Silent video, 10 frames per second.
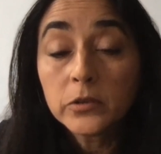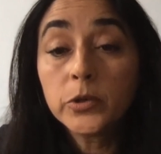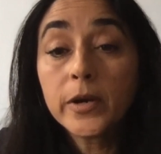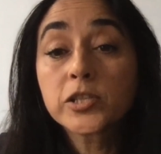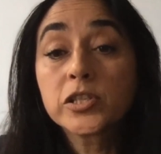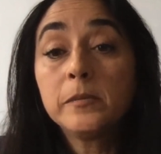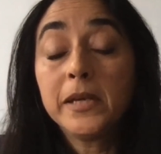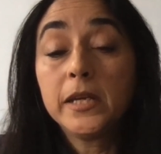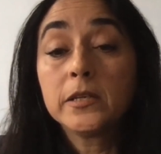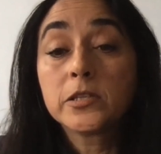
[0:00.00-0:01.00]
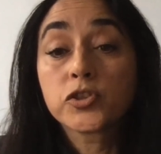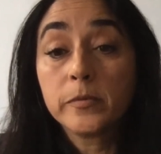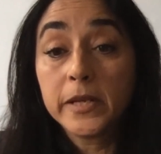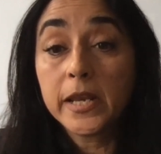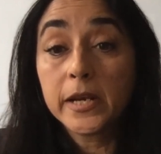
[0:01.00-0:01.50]
You're actually being
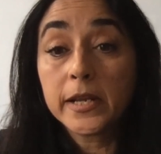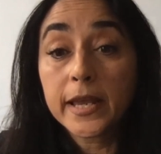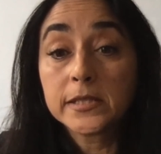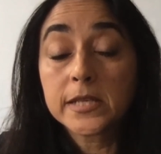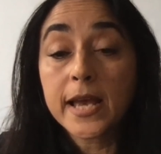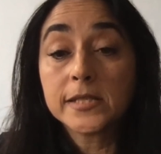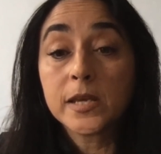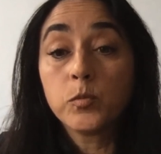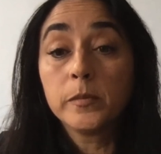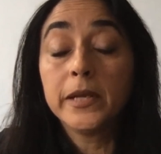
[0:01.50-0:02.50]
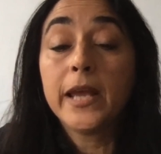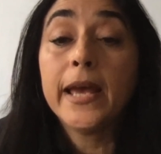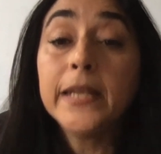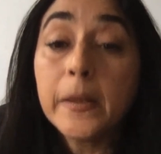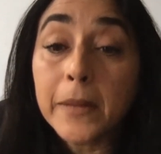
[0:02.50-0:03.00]
discriminated against as a woman
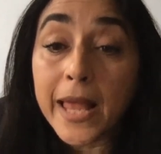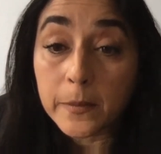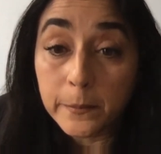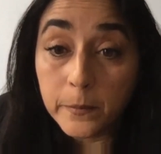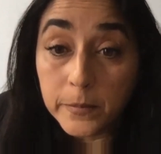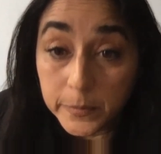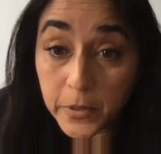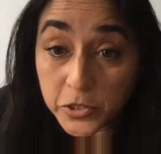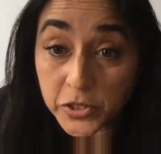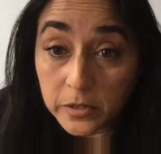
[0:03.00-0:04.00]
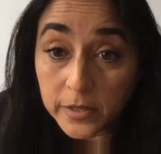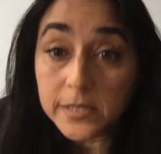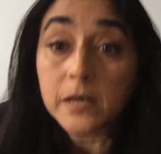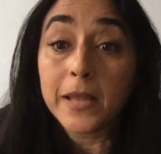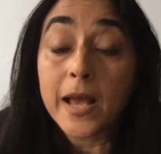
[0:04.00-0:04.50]
and a black person,
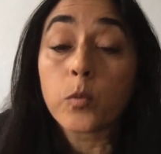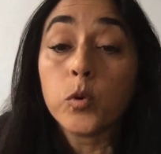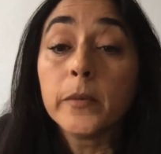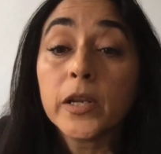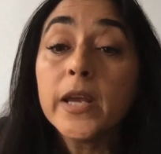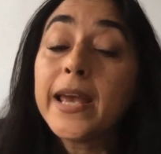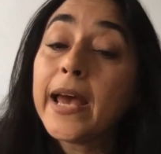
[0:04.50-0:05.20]
as a black woman.